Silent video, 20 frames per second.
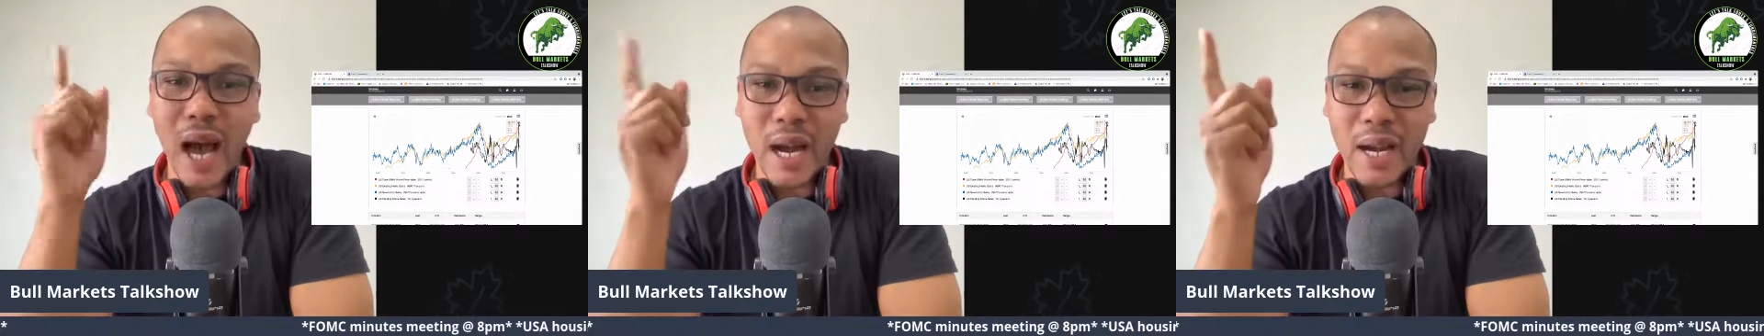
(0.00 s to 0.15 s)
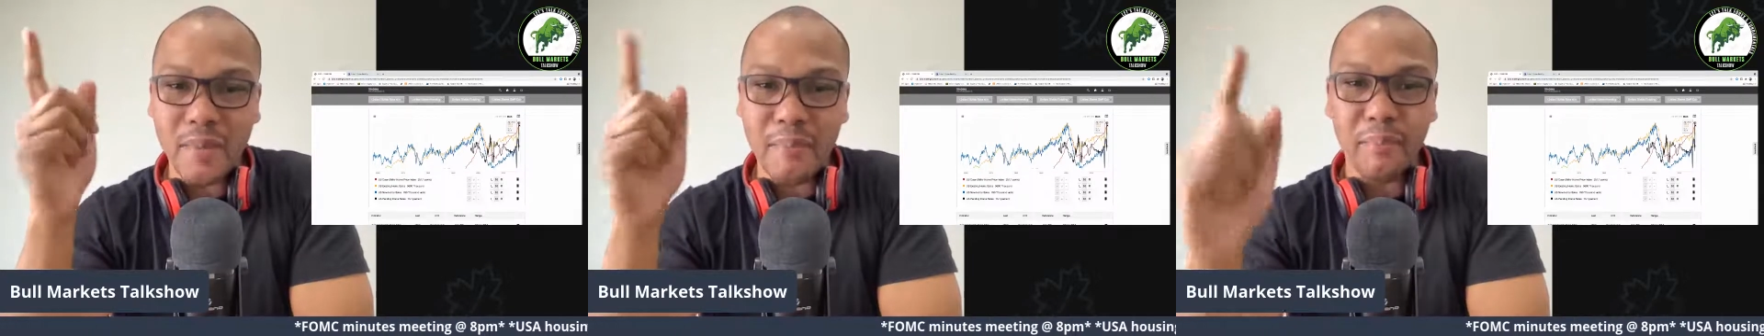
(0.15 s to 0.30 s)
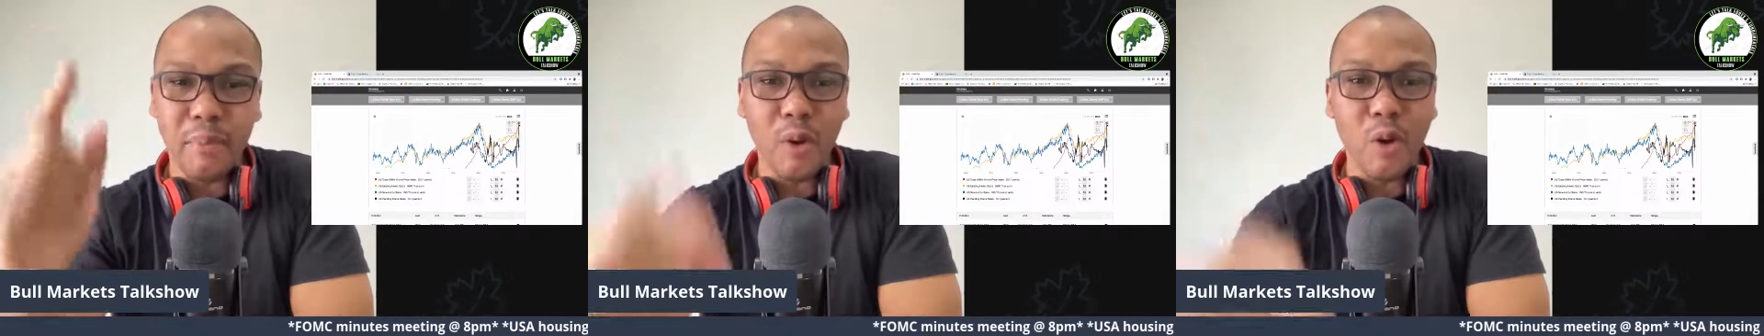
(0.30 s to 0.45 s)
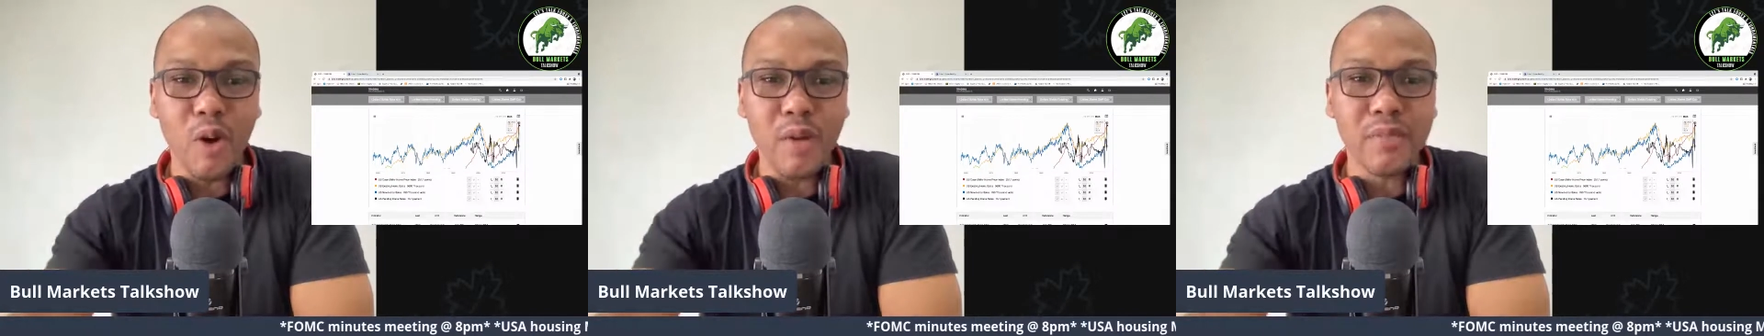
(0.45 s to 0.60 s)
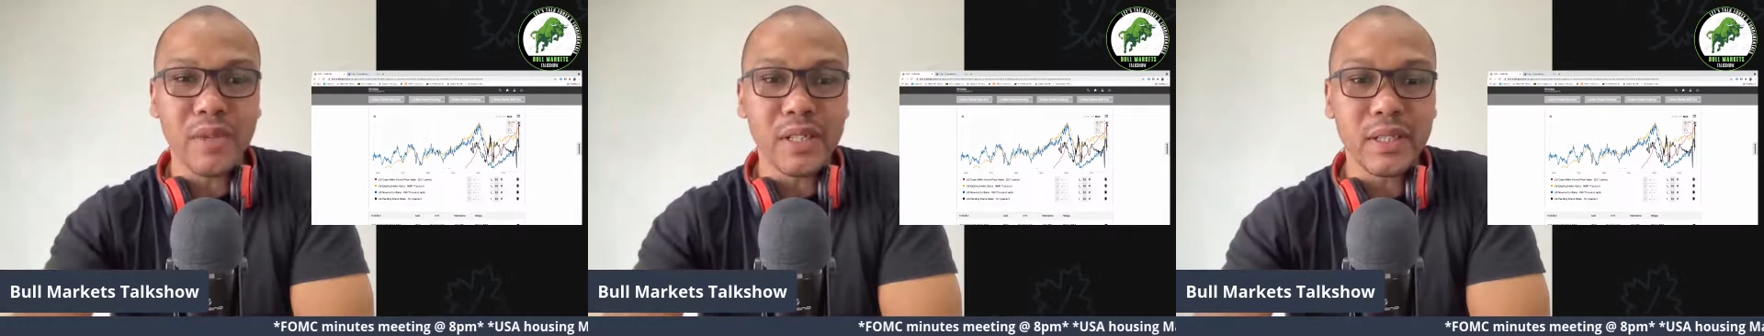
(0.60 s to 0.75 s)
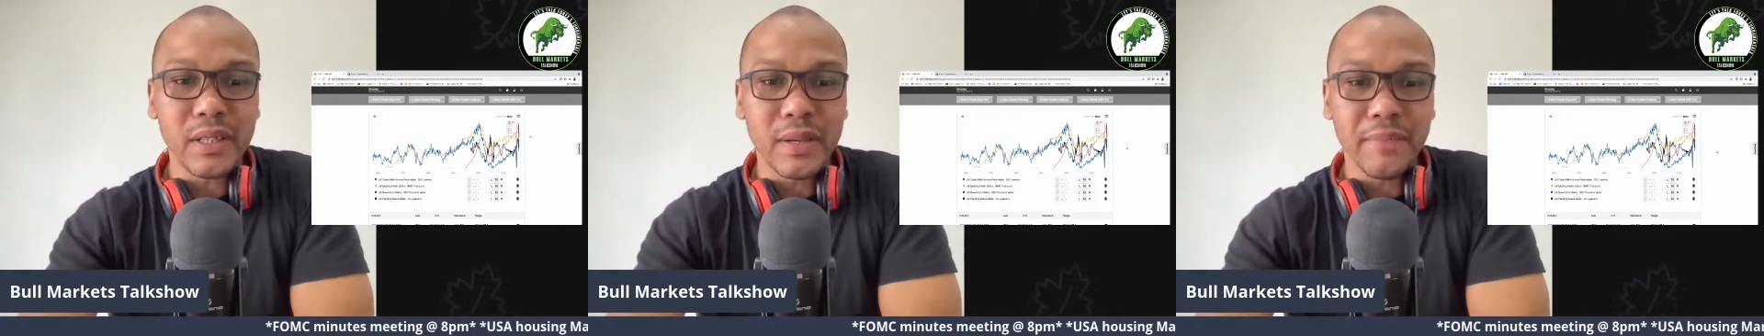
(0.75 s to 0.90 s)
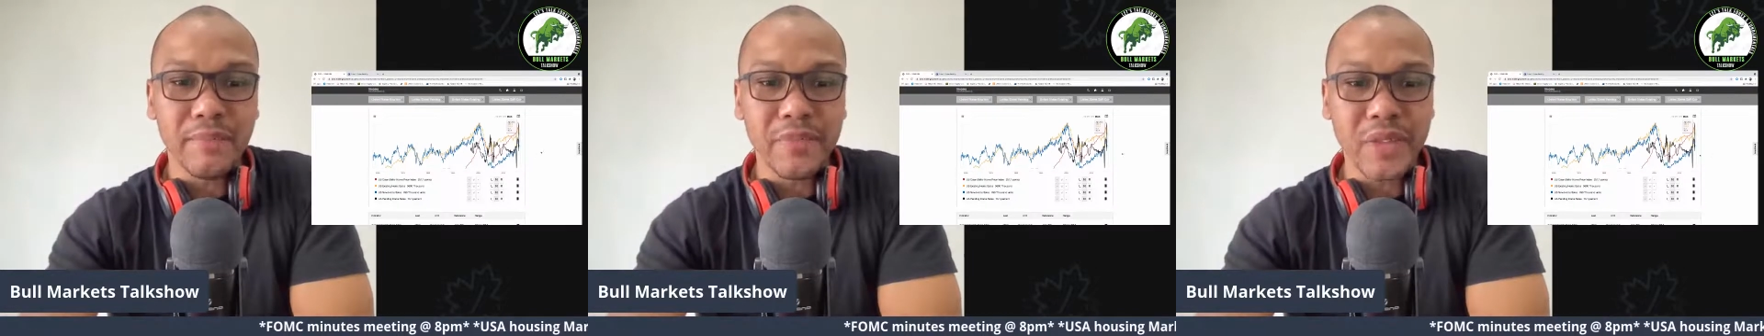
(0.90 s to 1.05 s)

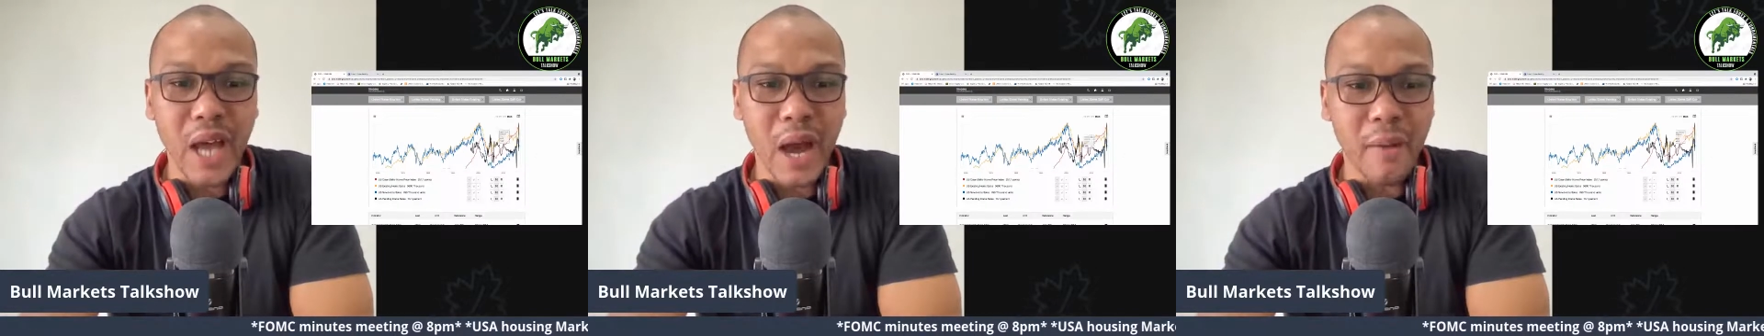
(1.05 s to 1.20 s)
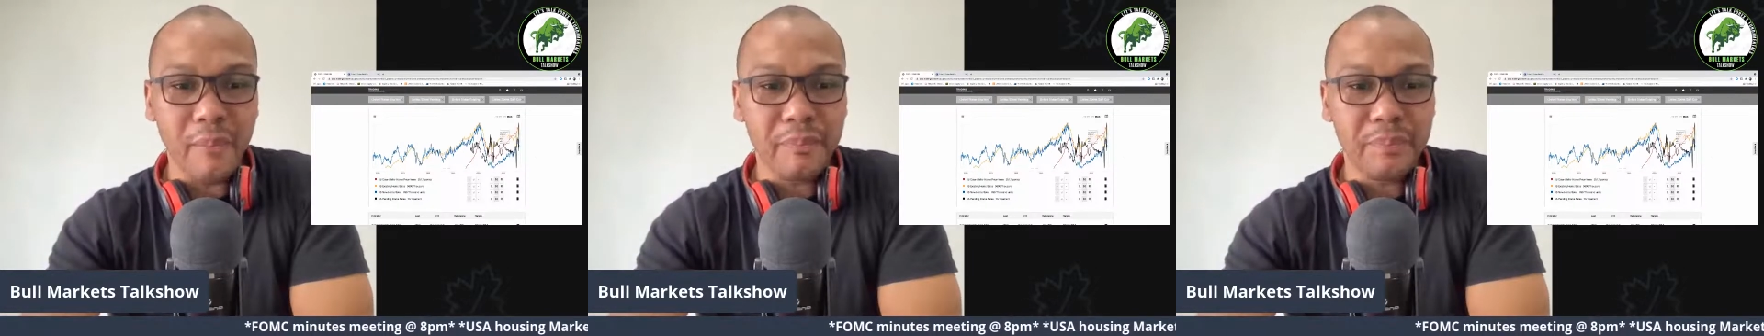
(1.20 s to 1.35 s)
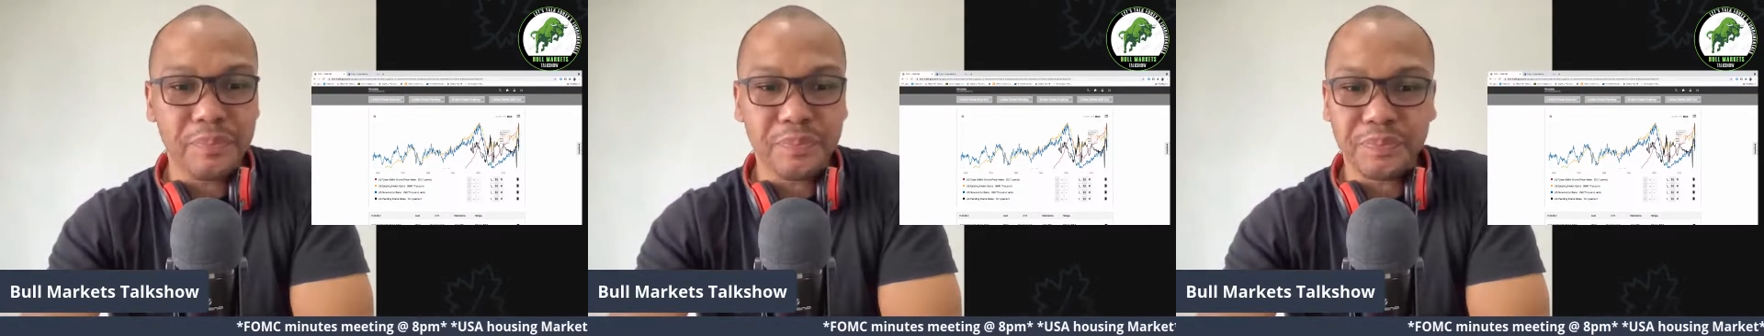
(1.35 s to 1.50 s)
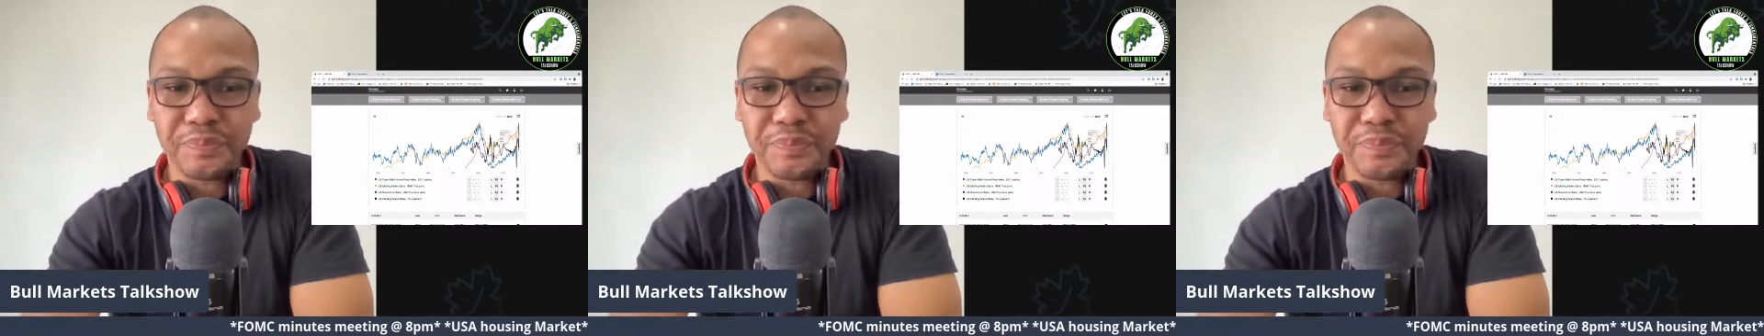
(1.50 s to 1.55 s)
unemployment. Now,